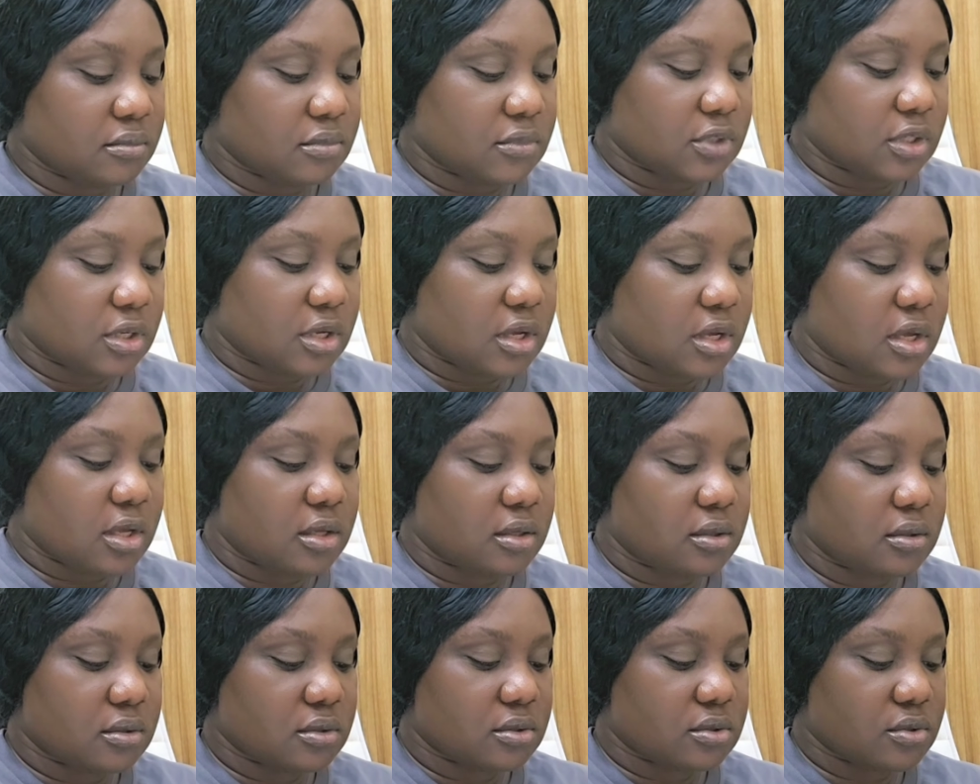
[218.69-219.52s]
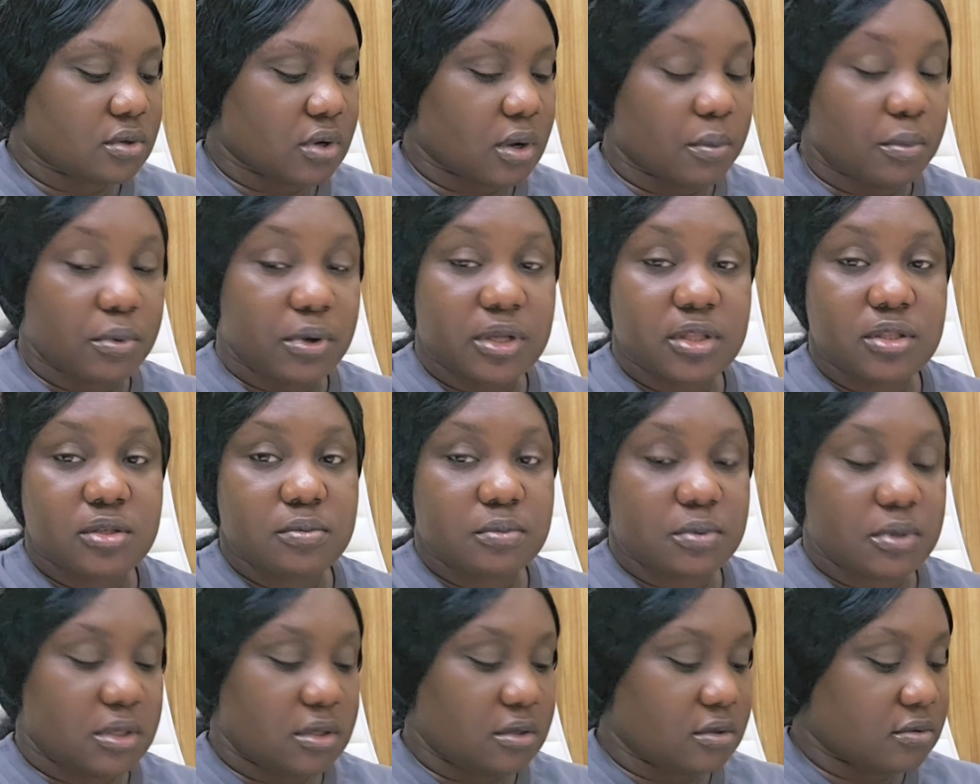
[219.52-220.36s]
Okay, so I'm going to be
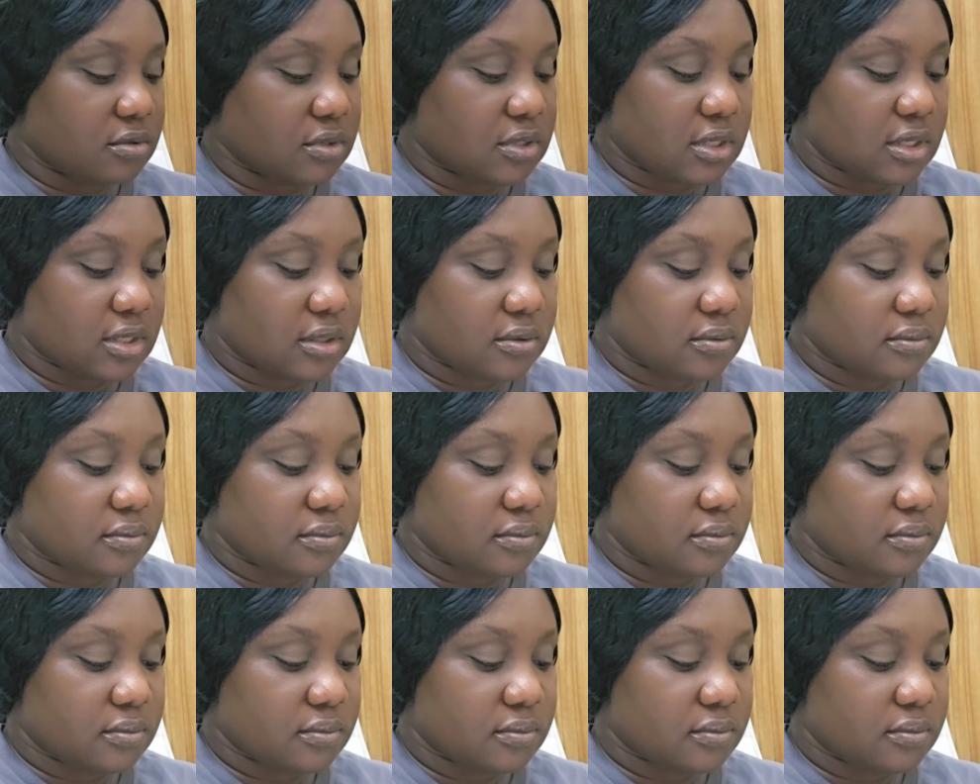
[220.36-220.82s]
using,